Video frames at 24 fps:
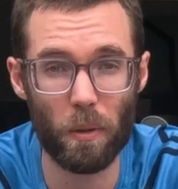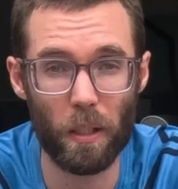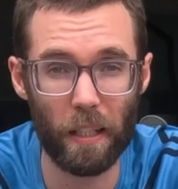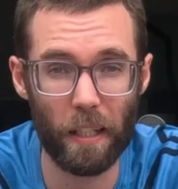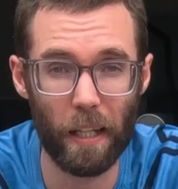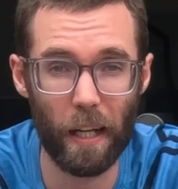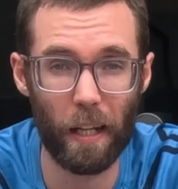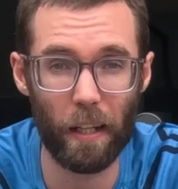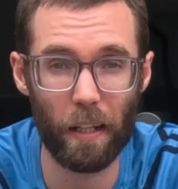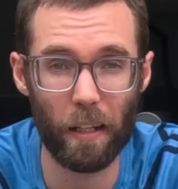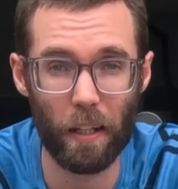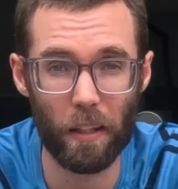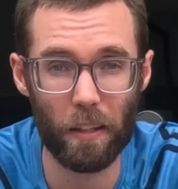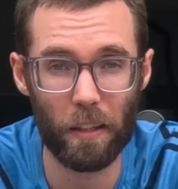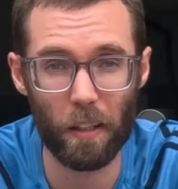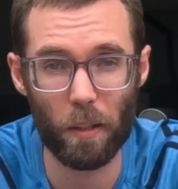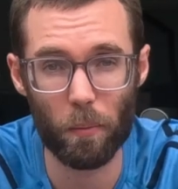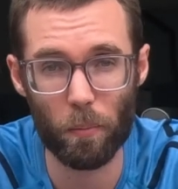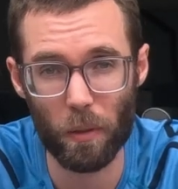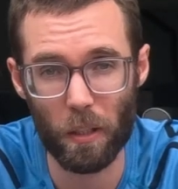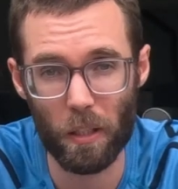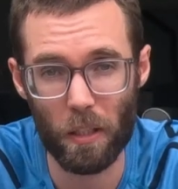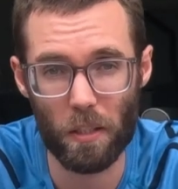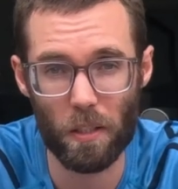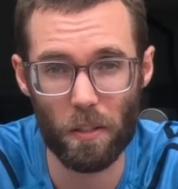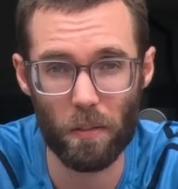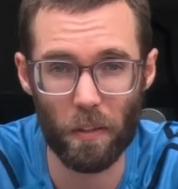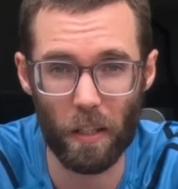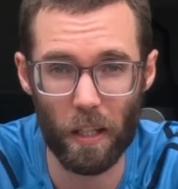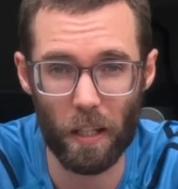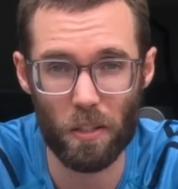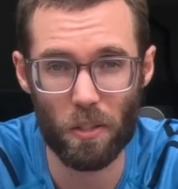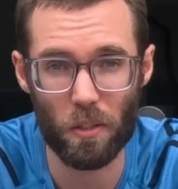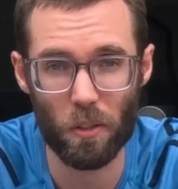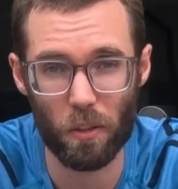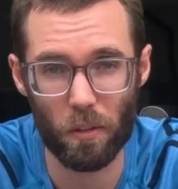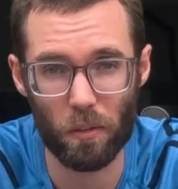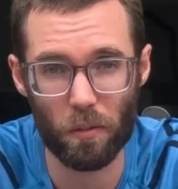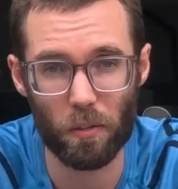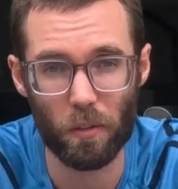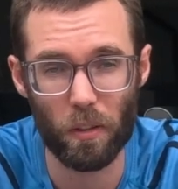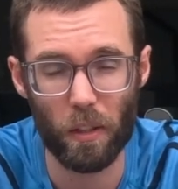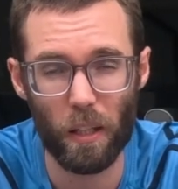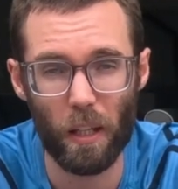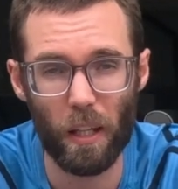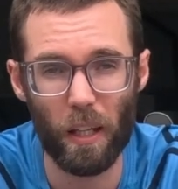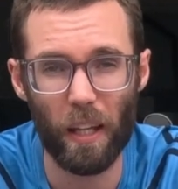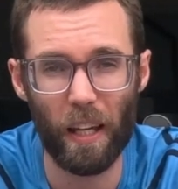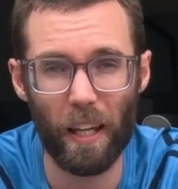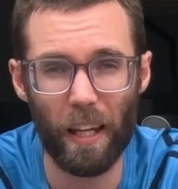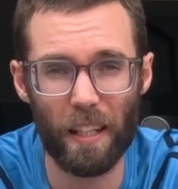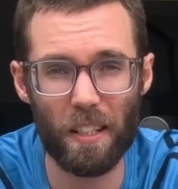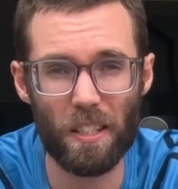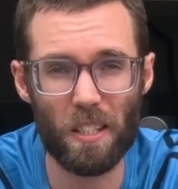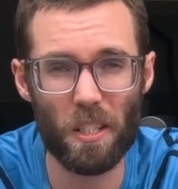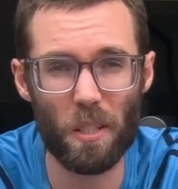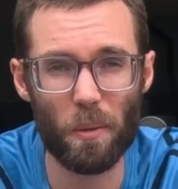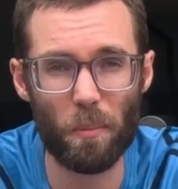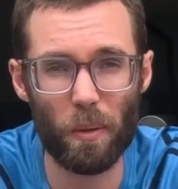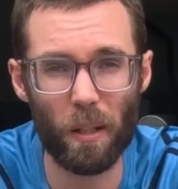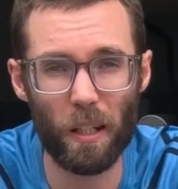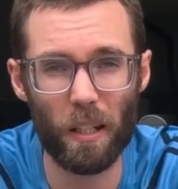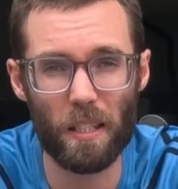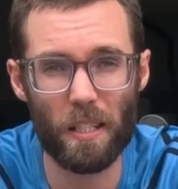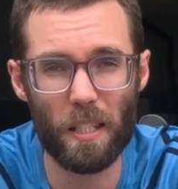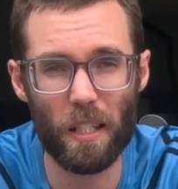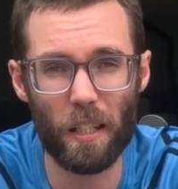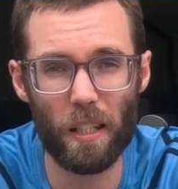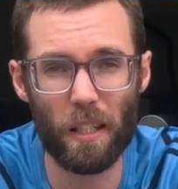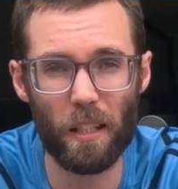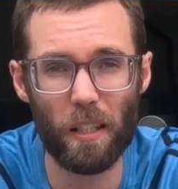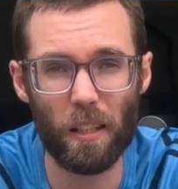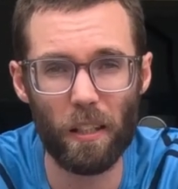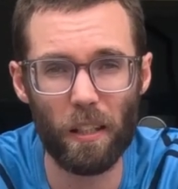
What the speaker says: Again, I think because of that sort of instability